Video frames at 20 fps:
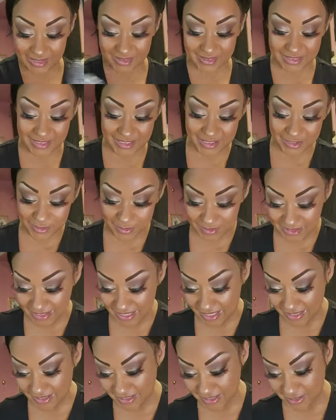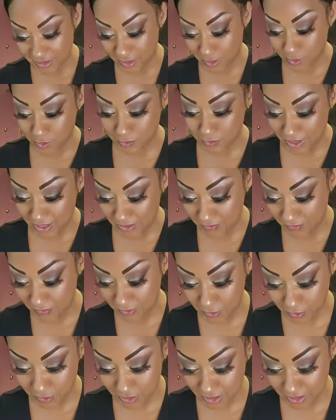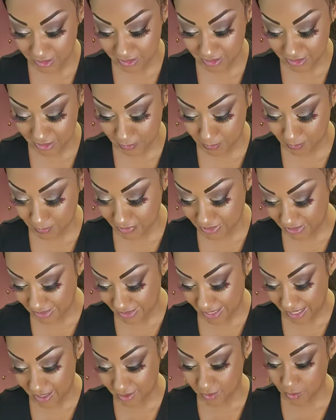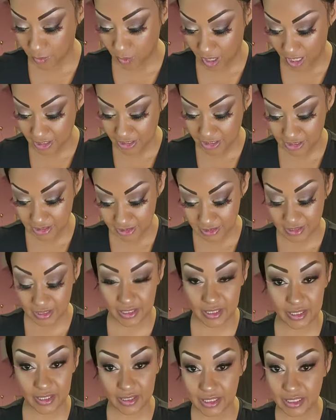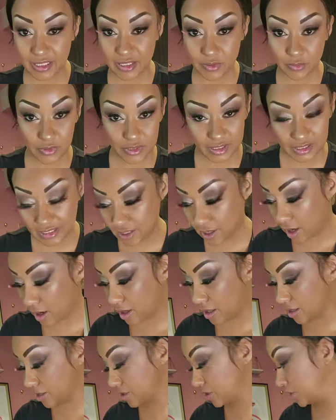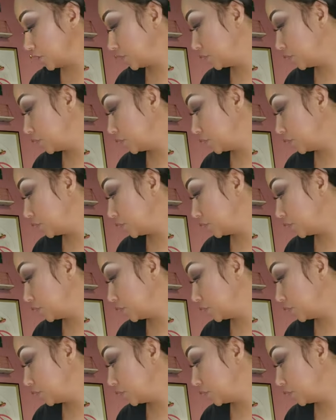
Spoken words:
Literally, I just sold my food truck because I'm in Seattle, Washington. It's really hard